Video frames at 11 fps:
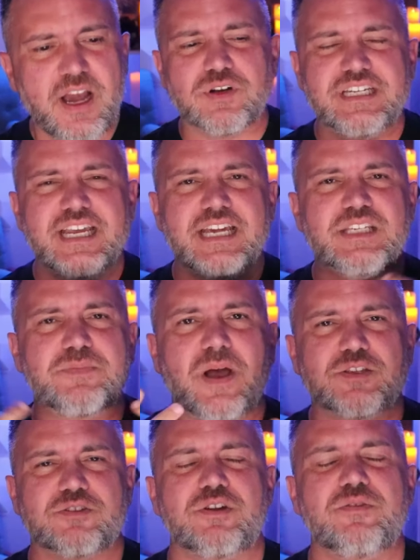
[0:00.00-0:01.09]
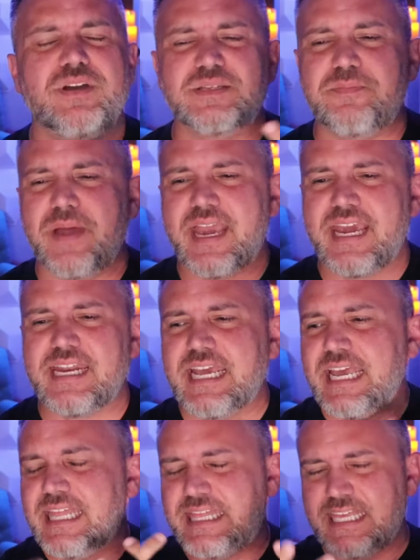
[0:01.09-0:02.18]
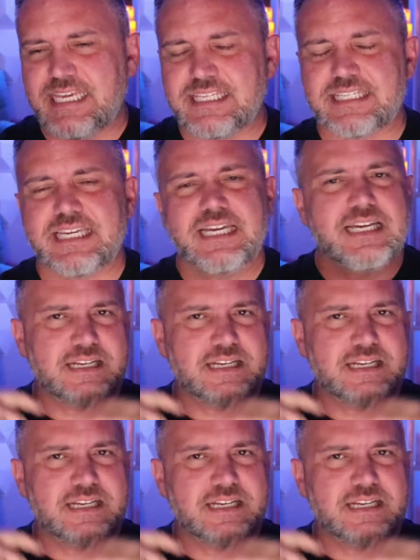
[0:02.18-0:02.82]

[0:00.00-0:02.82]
for today's sponsor who has made this